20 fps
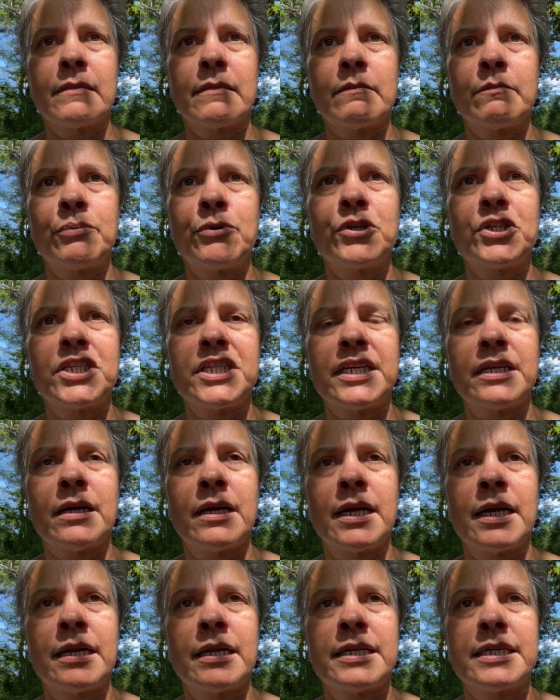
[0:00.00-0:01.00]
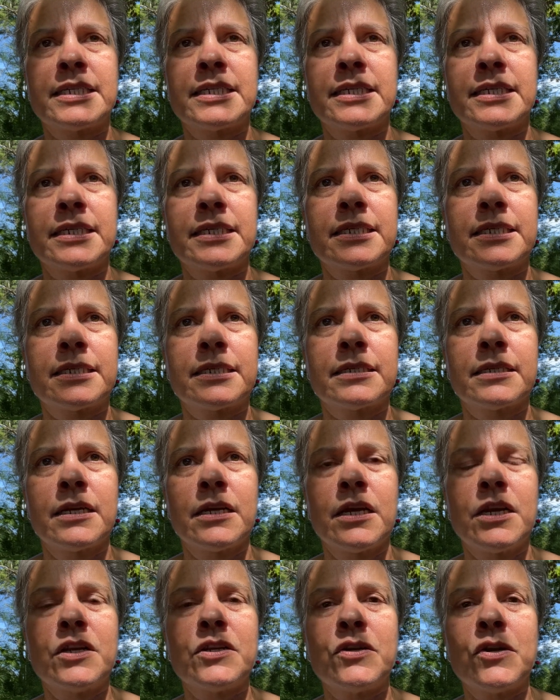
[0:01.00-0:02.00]
pushing on us this
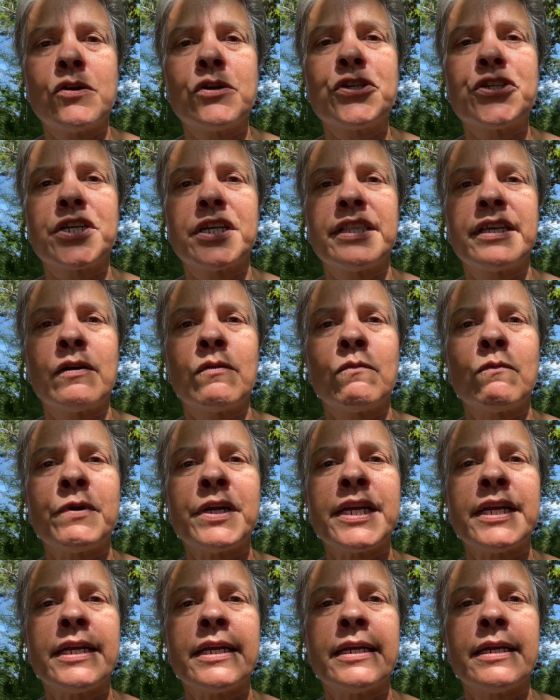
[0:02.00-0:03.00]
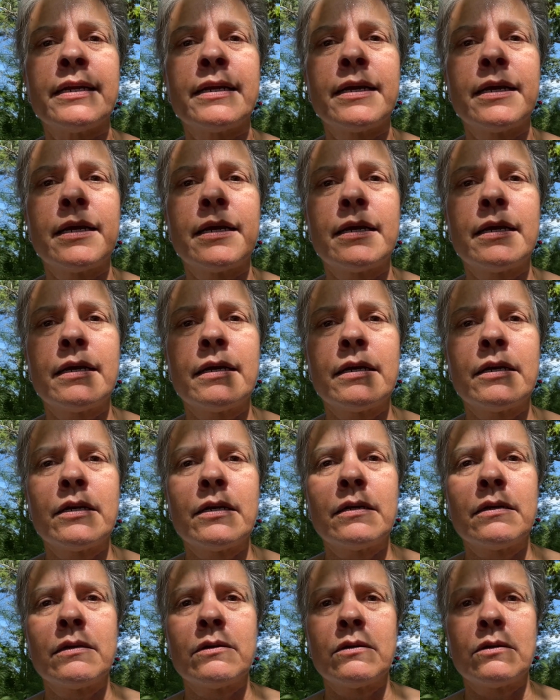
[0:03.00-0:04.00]
notion that we
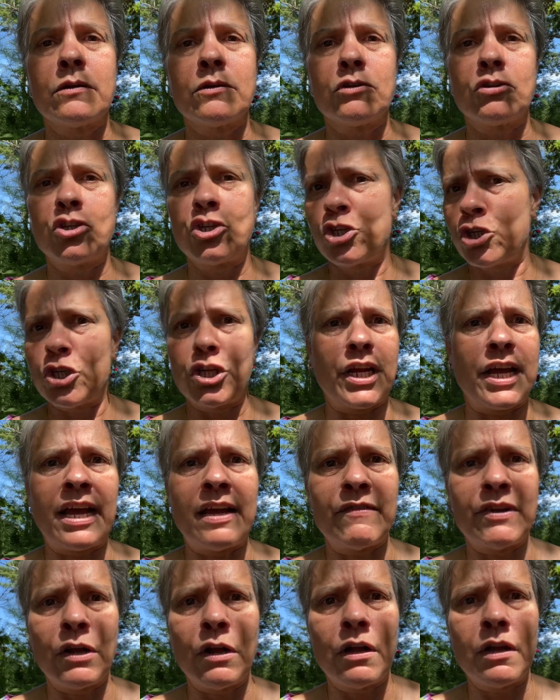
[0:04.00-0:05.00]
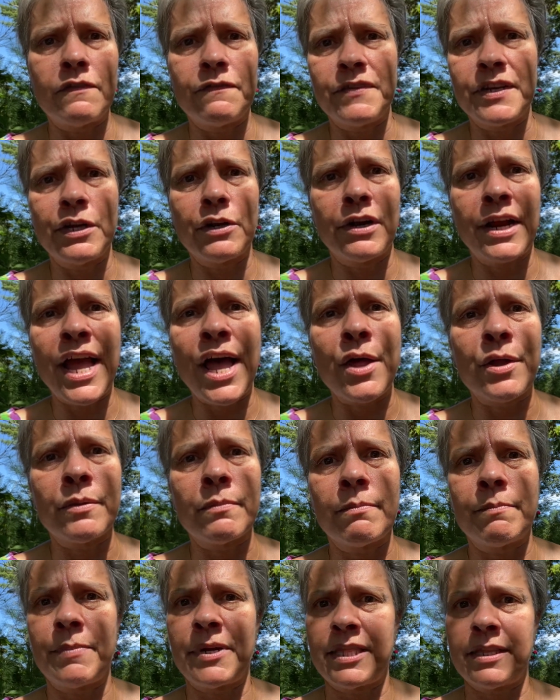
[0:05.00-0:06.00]
should have it all figured out
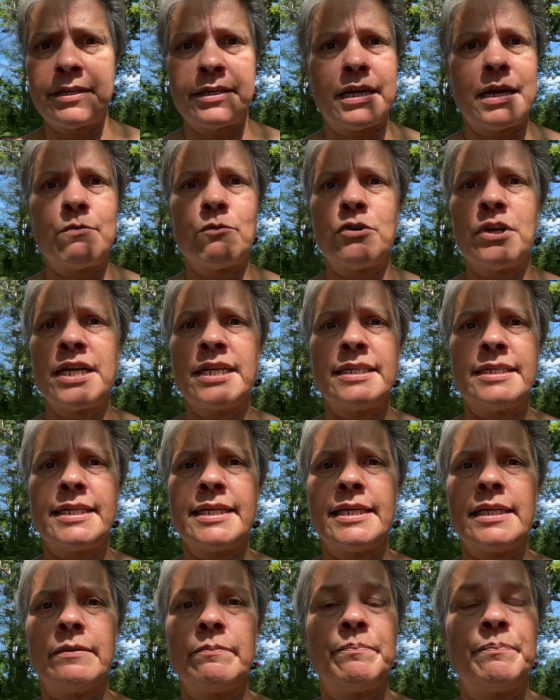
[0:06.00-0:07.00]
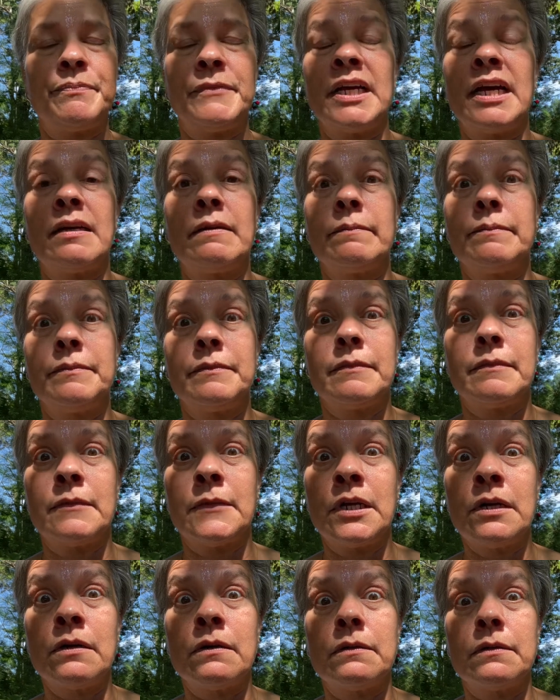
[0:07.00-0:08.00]
by the time we're 18.
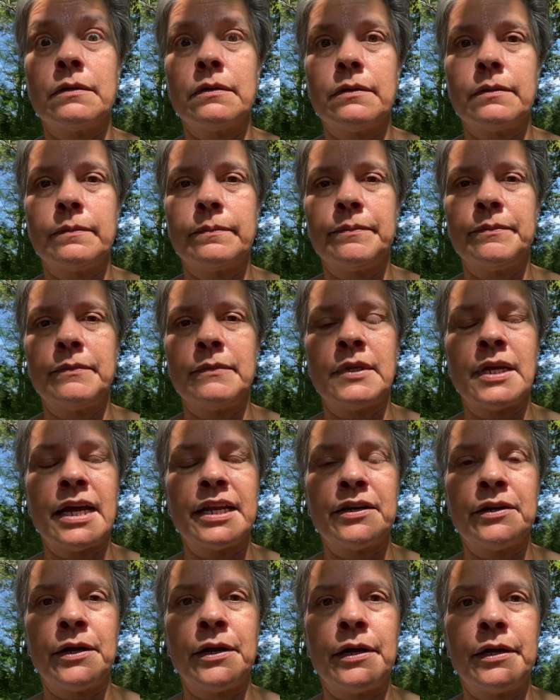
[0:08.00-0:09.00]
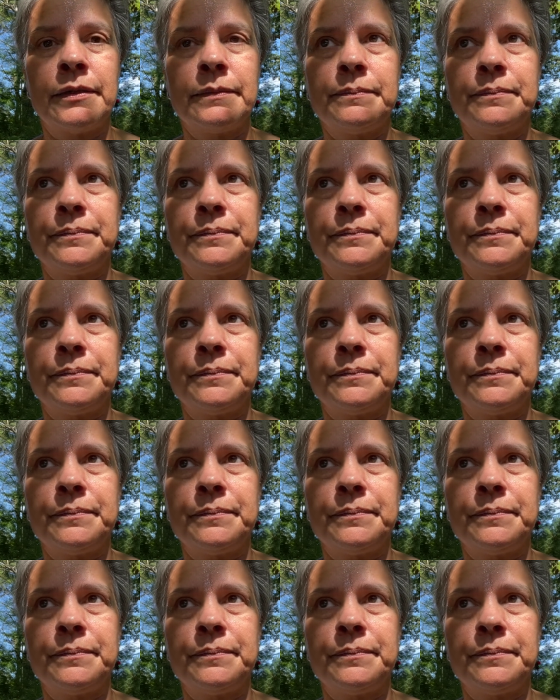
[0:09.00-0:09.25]
No, not at all.